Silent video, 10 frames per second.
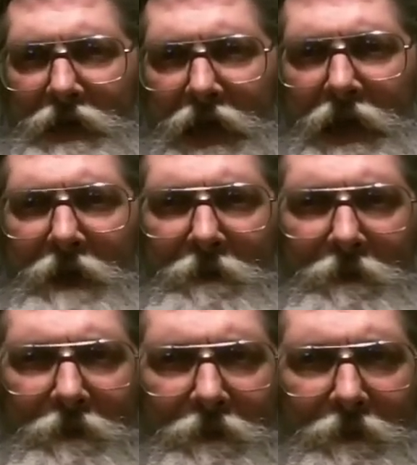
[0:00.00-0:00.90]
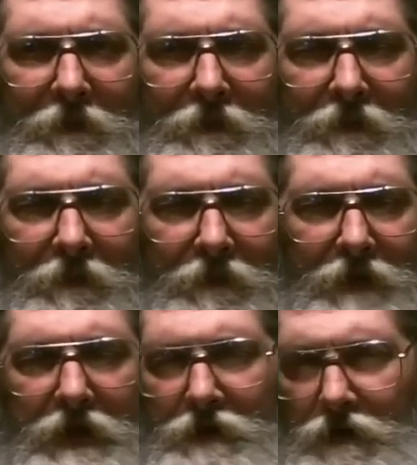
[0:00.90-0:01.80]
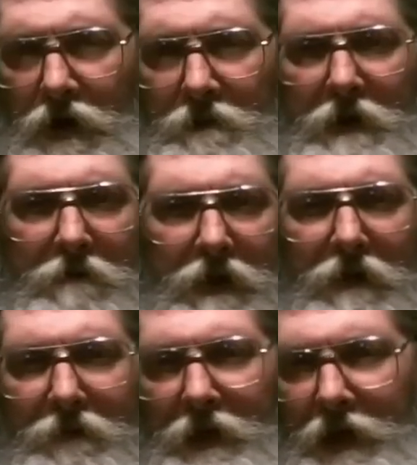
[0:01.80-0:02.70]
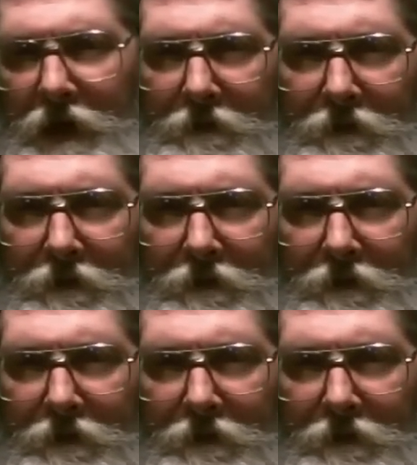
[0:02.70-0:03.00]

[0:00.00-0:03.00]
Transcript: day. It struck me real funny.